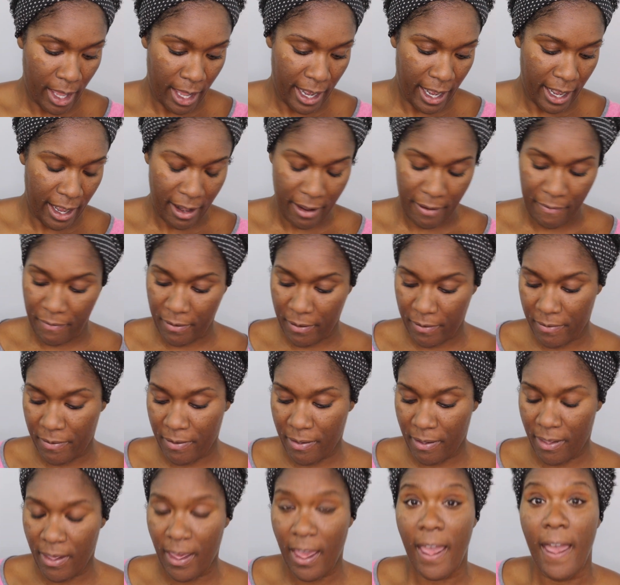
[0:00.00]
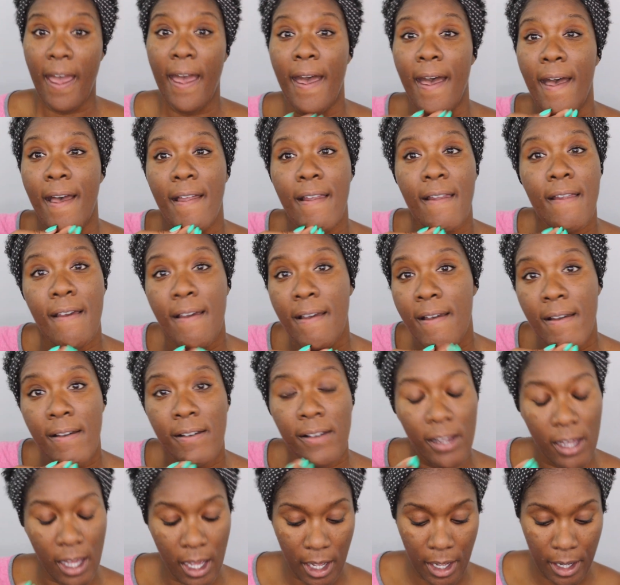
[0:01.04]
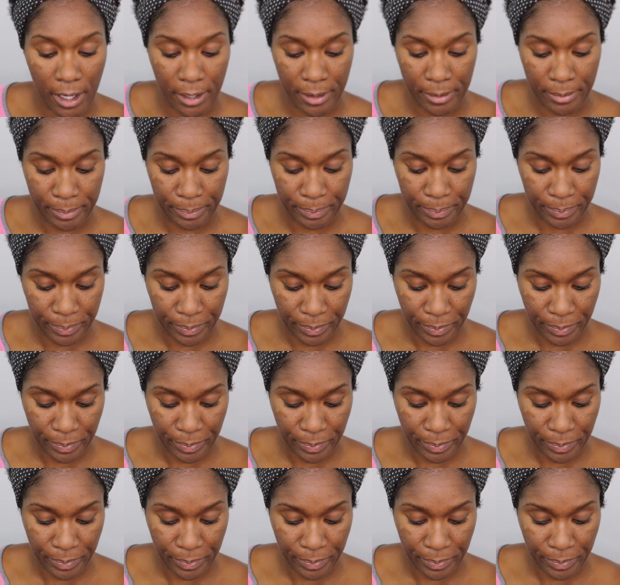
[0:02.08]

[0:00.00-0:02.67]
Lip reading: enough of that. Oh